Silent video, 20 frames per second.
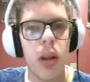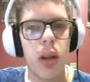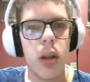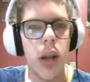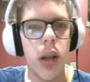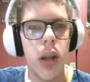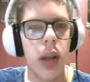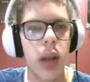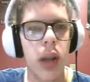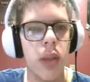
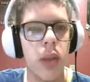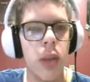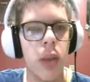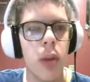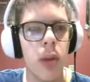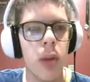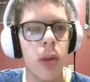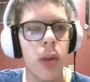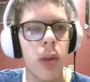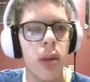at the
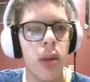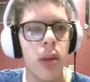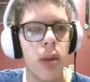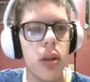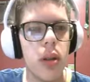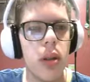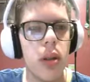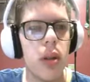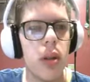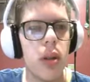moment.
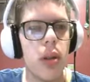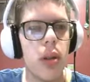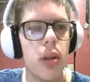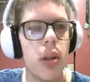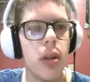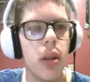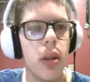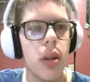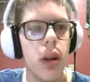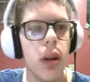
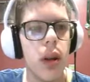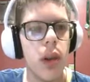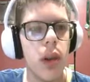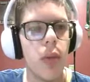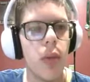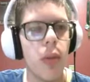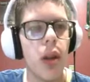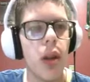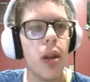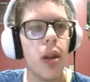
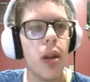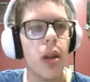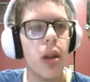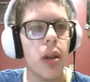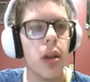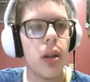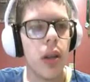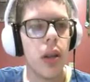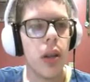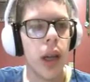
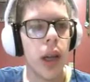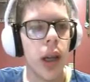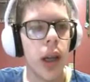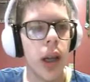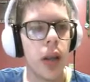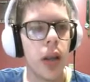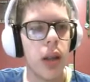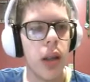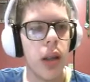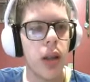It
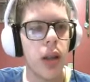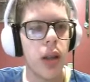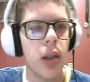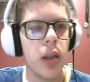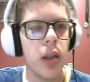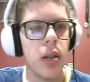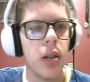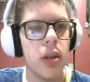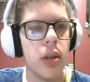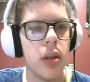had a
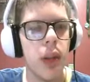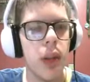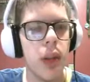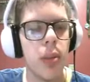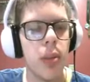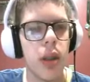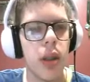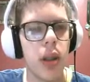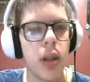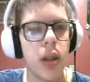
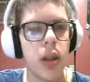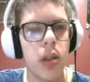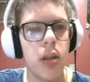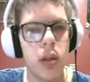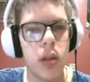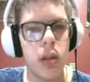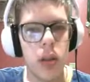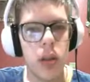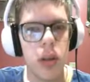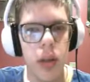template
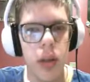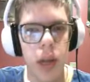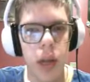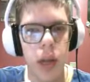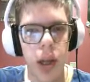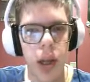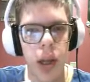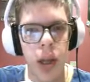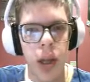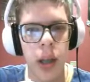that it had.